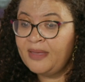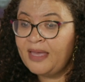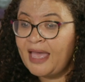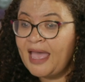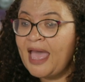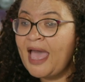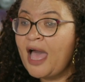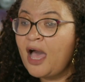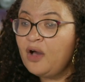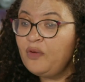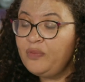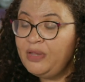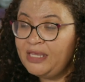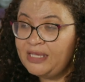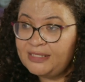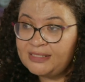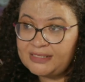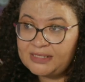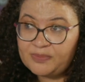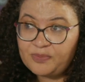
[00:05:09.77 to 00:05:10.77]
how we
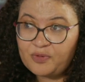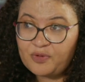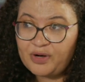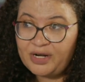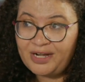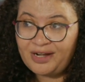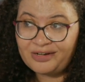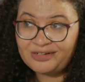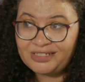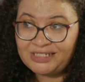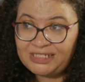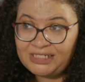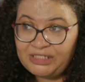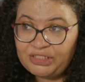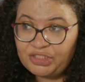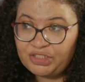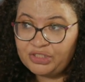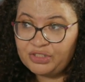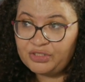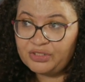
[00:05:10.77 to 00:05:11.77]
can support our
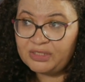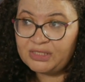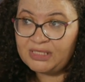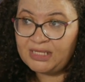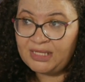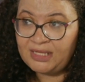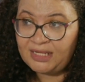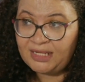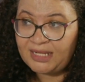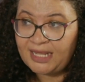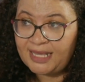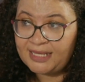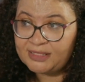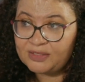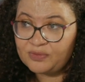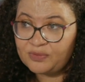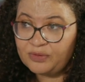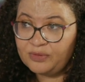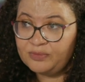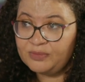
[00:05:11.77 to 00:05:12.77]
teachers in the
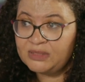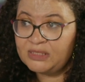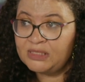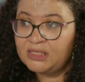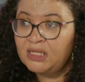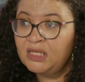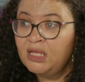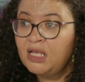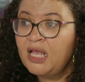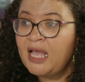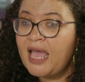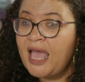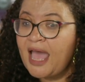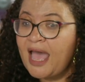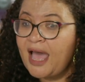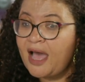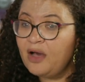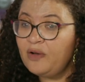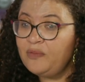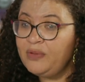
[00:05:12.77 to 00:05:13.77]
classrooms,
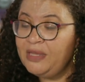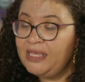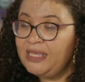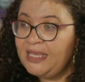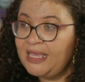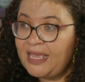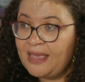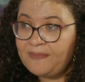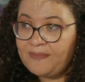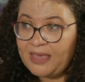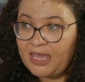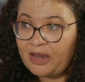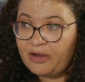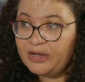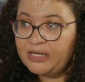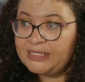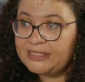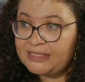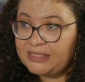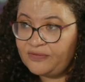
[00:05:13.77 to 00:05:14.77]
how we can get
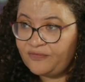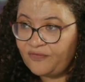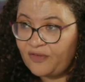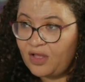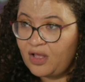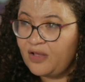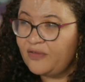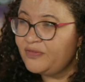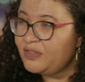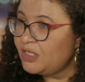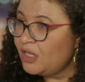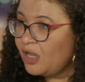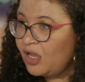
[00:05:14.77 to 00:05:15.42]
parents involved.